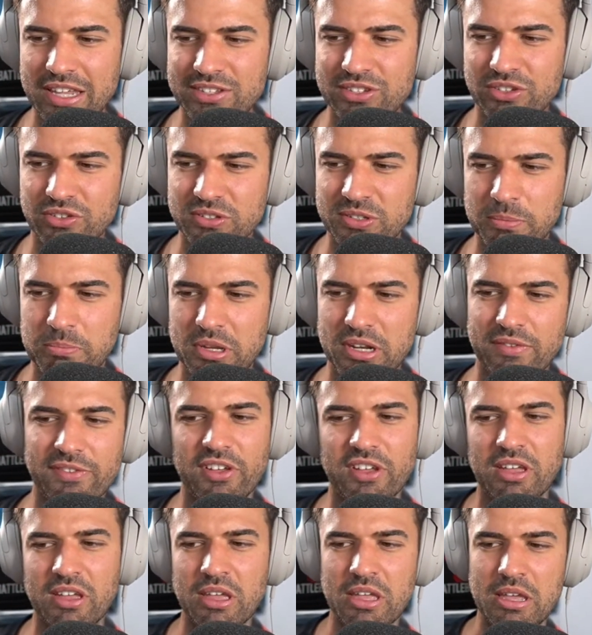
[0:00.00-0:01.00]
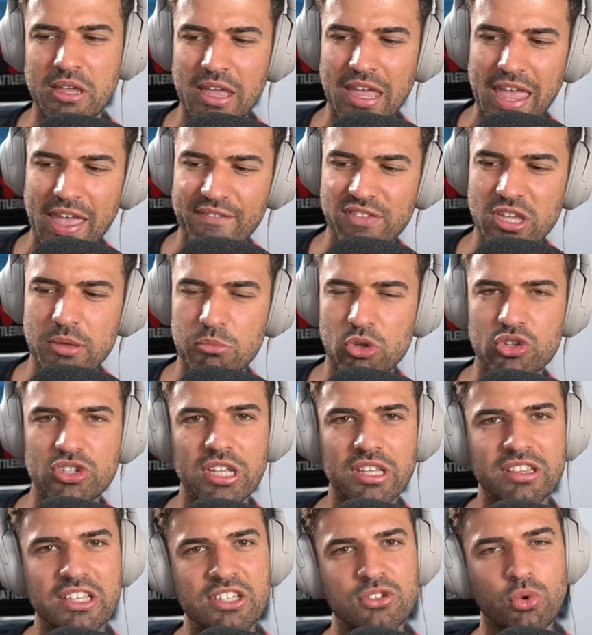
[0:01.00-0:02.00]
There is a bit of a heavier music.
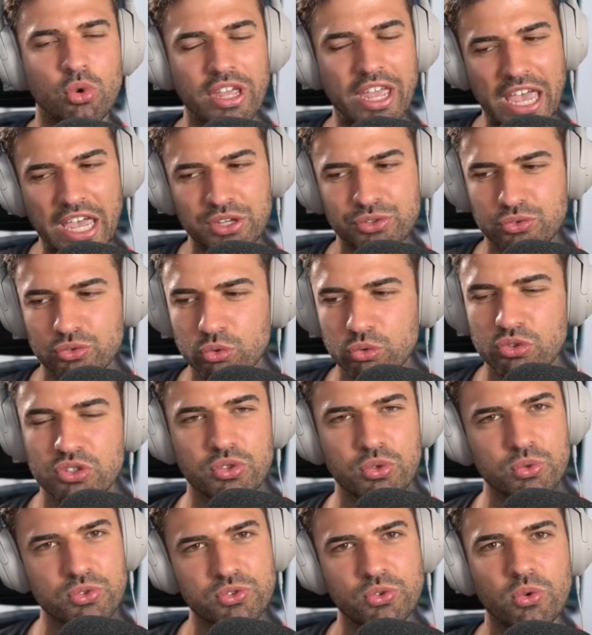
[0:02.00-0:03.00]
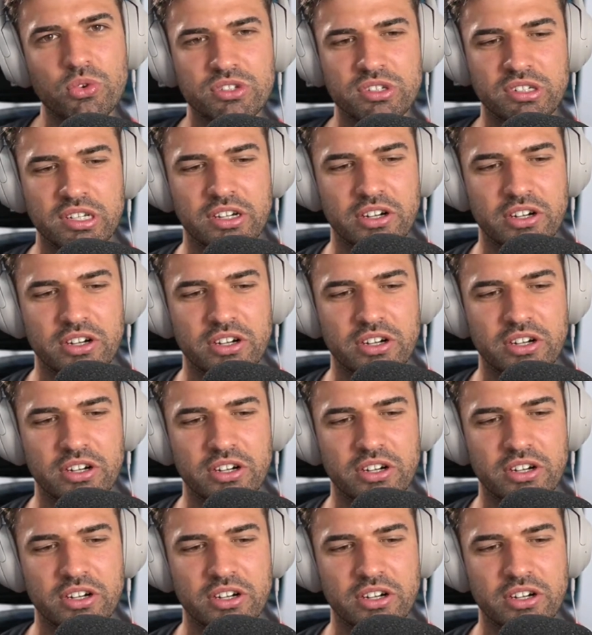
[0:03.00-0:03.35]
There's orchestral, there's all sorts in here.